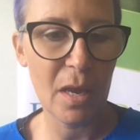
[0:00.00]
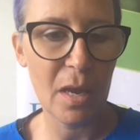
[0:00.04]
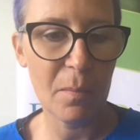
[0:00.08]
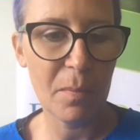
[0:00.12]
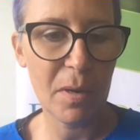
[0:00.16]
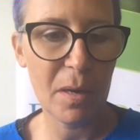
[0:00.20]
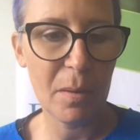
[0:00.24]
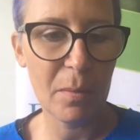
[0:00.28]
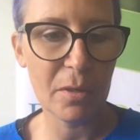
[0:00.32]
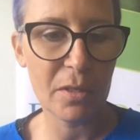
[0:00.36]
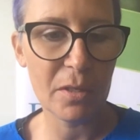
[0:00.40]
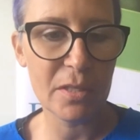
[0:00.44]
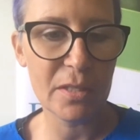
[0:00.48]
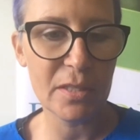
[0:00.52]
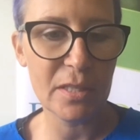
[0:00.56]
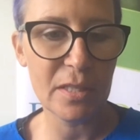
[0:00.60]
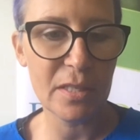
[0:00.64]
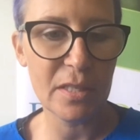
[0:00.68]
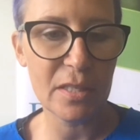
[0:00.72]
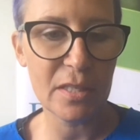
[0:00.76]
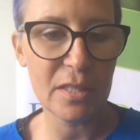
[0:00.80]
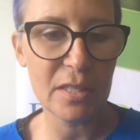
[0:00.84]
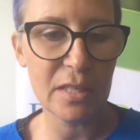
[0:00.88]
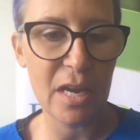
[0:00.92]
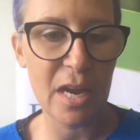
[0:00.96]
people can see
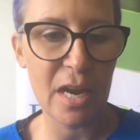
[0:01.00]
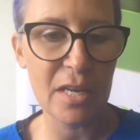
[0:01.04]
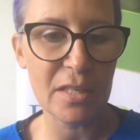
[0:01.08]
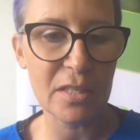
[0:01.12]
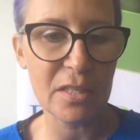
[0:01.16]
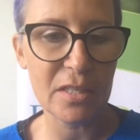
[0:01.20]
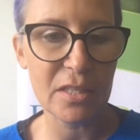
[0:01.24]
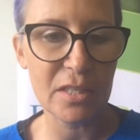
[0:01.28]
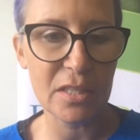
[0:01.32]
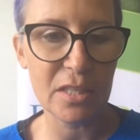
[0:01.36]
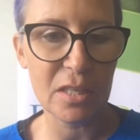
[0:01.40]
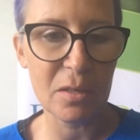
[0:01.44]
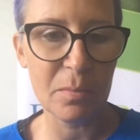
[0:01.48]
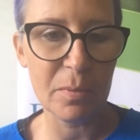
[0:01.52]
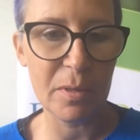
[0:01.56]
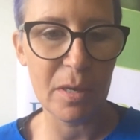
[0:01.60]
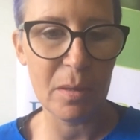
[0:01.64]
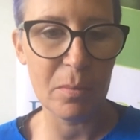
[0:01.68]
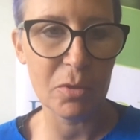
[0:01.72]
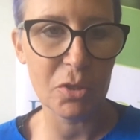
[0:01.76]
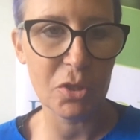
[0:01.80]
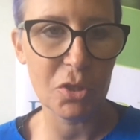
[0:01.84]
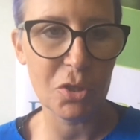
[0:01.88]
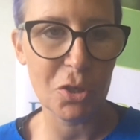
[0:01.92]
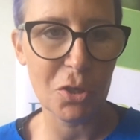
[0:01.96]
the slides and still be
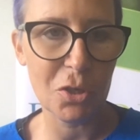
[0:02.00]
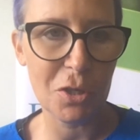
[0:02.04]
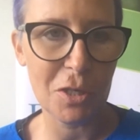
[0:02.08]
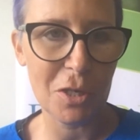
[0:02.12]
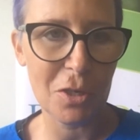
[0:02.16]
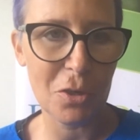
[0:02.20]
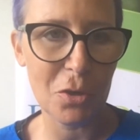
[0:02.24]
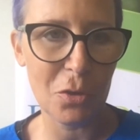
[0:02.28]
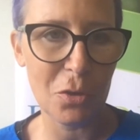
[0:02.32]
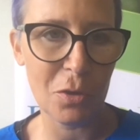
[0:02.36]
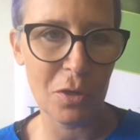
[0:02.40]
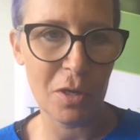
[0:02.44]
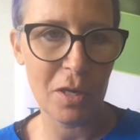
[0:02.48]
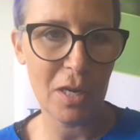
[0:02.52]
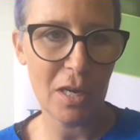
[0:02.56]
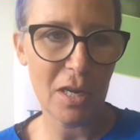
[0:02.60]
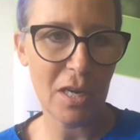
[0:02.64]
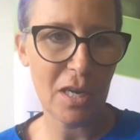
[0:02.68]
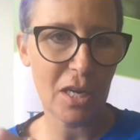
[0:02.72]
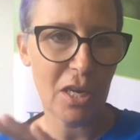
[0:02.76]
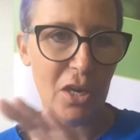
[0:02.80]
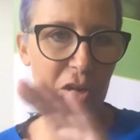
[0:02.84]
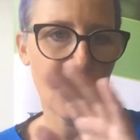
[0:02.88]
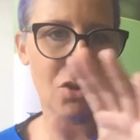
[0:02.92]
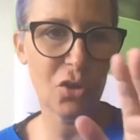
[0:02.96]
able to, you know,
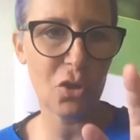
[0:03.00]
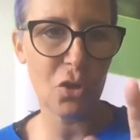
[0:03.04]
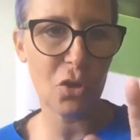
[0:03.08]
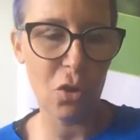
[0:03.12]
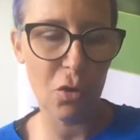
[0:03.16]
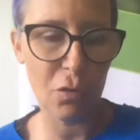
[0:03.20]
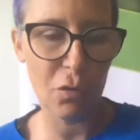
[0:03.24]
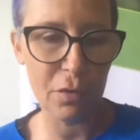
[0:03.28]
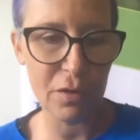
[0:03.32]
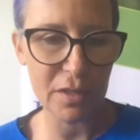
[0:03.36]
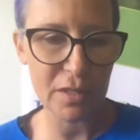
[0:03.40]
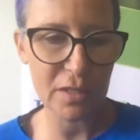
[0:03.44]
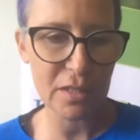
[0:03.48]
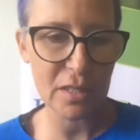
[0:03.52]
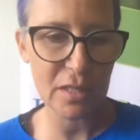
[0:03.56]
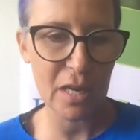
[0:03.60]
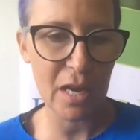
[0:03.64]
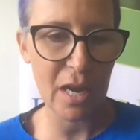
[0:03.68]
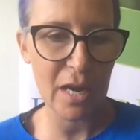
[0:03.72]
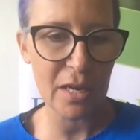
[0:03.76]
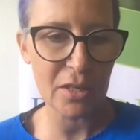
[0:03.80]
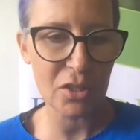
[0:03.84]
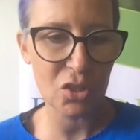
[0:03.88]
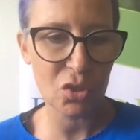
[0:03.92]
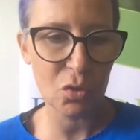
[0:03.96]
hear you over the
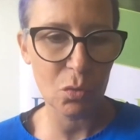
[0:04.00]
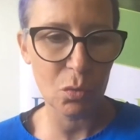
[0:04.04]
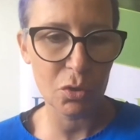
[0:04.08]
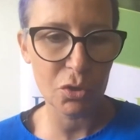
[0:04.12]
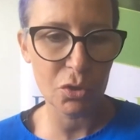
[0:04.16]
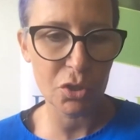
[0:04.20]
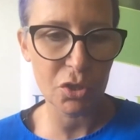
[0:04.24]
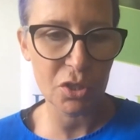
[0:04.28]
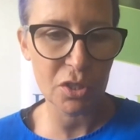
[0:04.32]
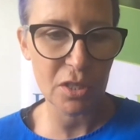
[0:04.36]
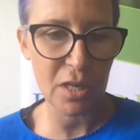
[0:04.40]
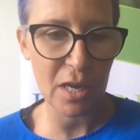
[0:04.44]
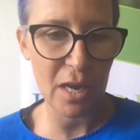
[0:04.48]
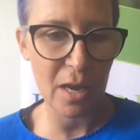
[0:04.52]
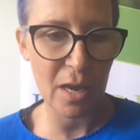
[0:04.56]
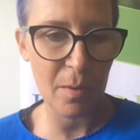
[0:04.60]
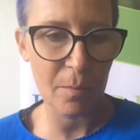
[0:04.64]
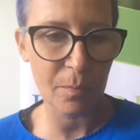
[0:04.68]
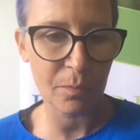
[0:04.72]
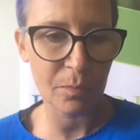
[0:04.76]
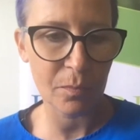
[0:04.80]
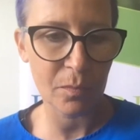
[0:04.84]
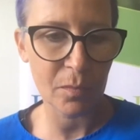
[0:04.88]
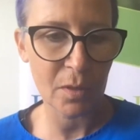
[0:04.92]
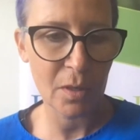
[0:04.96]
slides. So we'll just
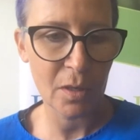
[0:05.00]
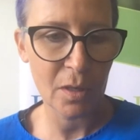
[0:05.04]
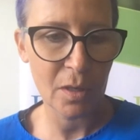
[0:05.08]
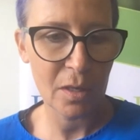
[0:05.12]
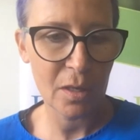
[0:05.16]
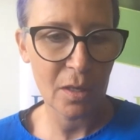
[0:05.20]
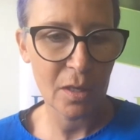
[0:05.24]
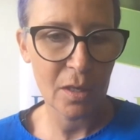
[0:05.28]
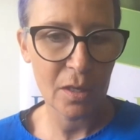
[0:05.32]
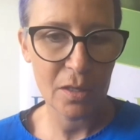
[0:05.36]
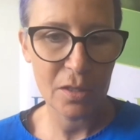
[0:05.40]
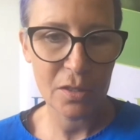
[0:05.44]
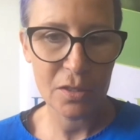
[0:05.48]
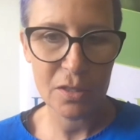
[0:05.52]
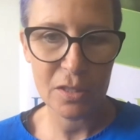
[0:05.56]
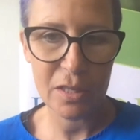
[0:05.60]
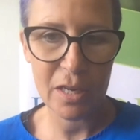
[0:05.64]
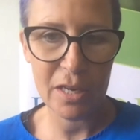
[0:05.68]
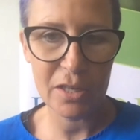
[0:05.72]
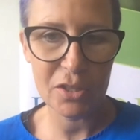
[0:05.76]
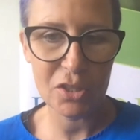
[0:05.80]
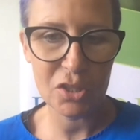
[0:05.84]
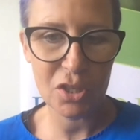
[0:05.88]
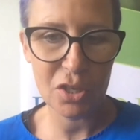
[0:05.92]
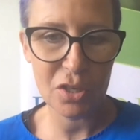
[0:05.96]

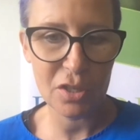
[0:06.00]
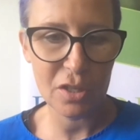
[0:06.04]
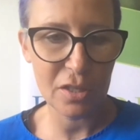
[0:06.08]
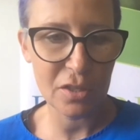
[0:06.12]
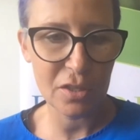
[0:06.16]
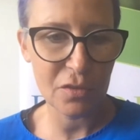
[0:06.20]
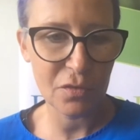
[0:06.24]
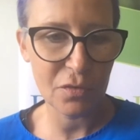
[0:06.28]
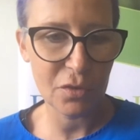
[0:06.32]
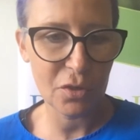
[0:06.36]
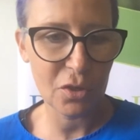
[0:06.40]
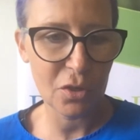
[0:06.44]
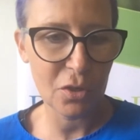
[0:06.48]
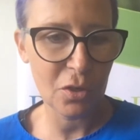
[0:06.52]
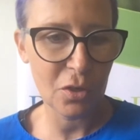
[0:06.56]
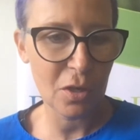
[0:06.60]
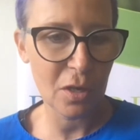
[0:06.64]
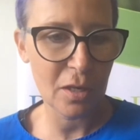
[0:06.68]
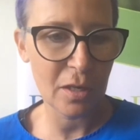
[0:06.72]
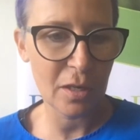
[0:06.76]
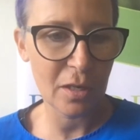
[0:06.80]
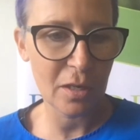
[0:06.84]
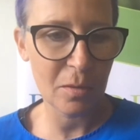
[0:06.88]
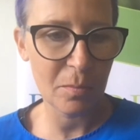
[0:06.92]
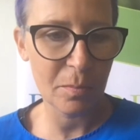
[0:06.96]
slide share this for you a
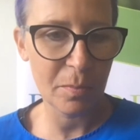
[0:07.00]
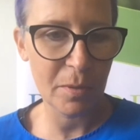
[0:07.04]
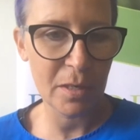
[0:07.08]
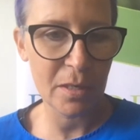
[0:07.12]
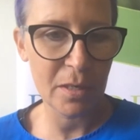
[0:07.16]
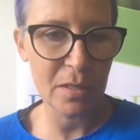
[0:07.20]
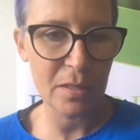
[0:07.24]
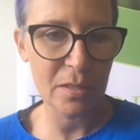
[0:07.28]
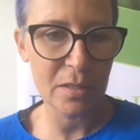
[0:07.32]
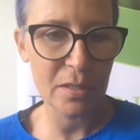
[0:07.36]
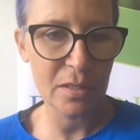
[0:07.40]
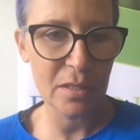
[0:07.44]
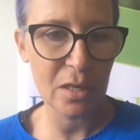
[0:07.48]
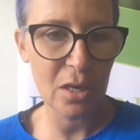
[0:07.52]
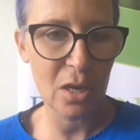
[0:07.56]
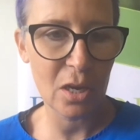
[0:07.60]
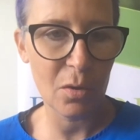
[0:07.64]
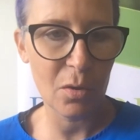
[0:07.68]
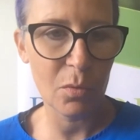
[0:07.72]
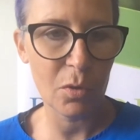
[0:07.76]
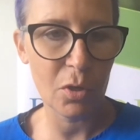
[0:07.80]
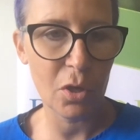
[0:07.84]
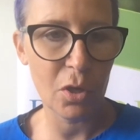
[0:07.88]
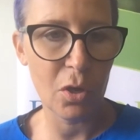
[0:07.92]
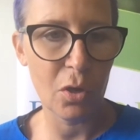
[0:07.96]
little bit and see how
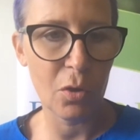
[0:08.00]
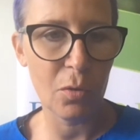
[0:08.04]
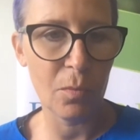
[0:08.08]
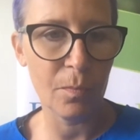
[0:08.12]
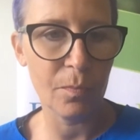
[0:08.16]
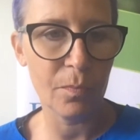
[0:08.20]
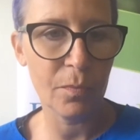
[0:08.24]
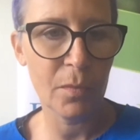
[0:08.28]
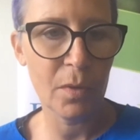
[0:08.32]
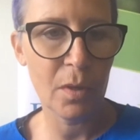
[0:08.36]
we'll go.